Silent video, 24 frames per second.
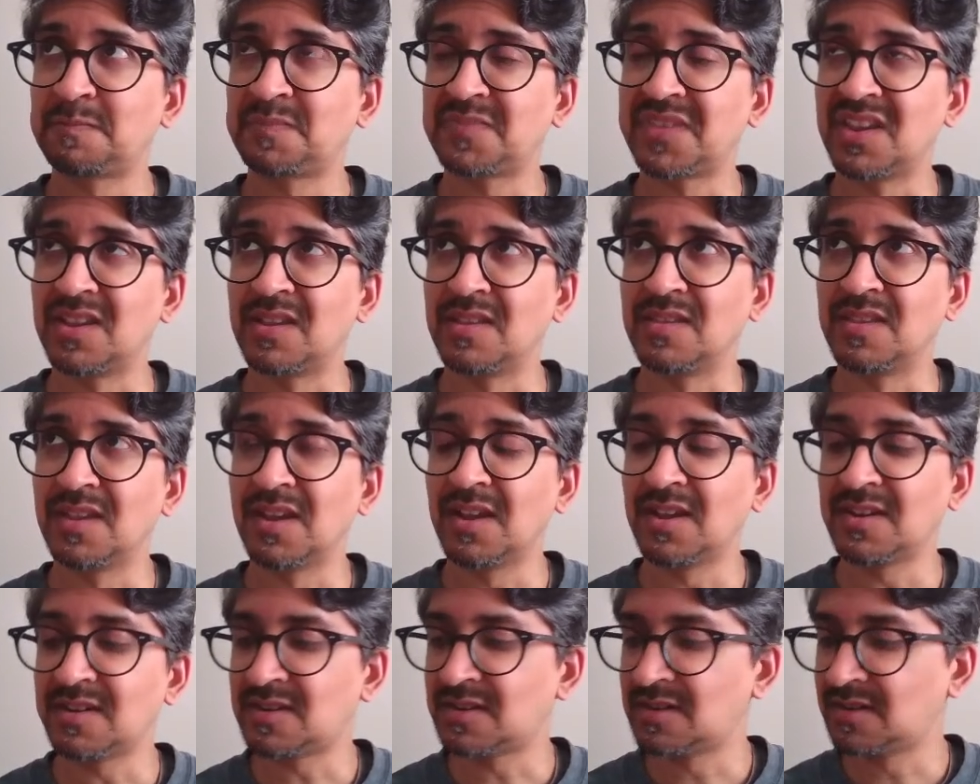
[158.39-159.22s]
and
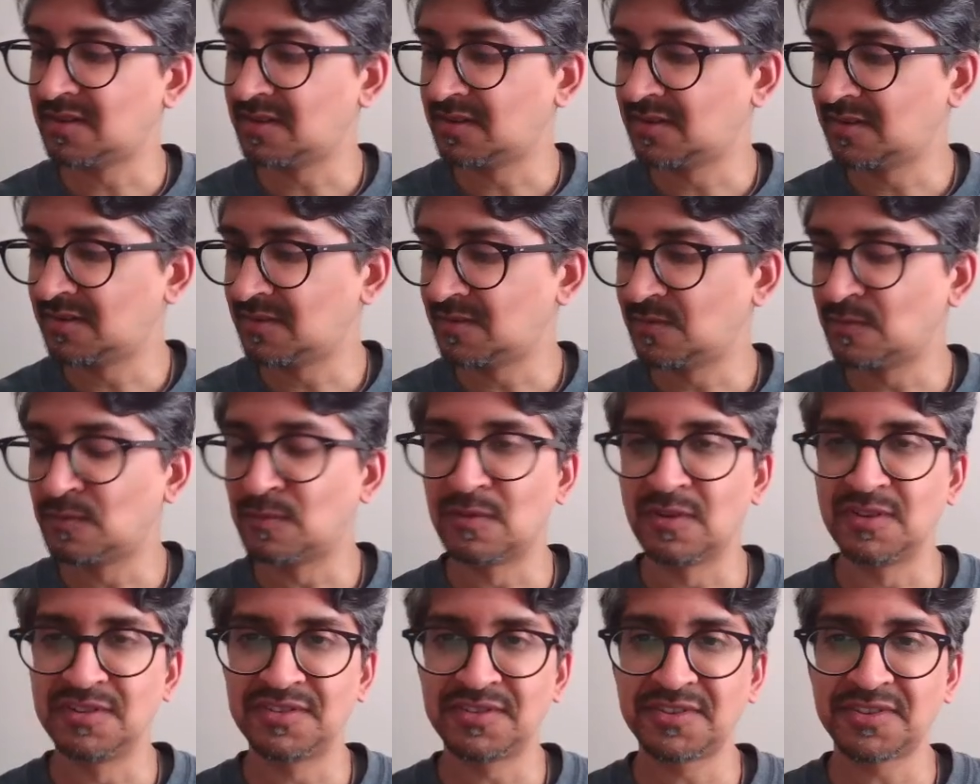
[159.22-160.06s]
that
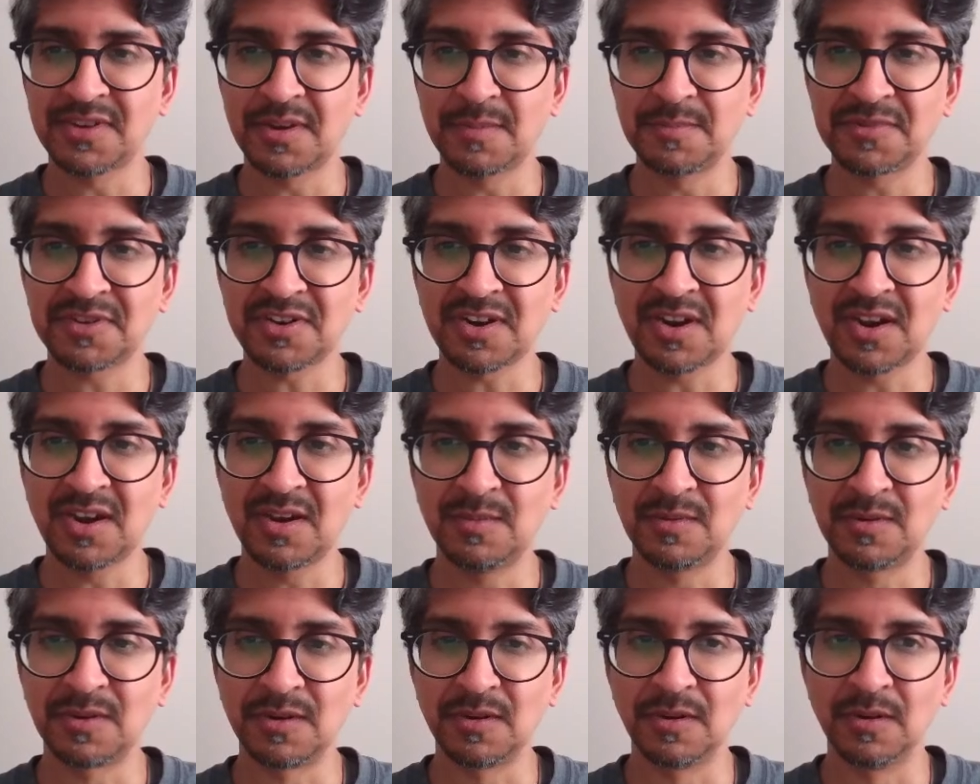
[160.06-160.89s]
was some time
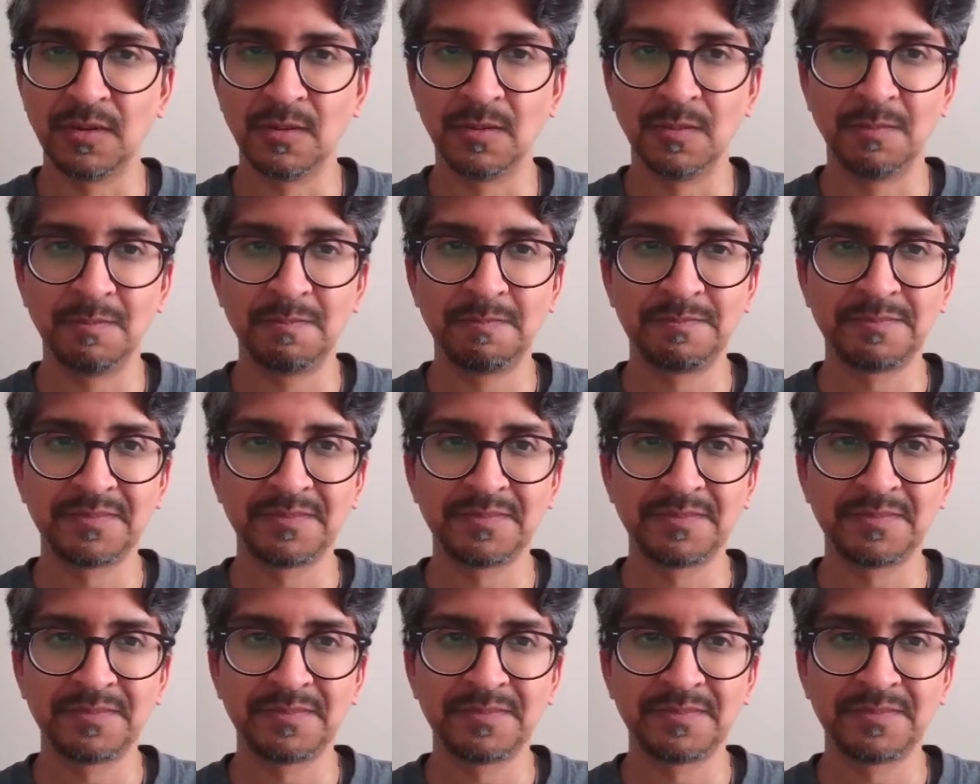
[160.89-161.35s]
ago.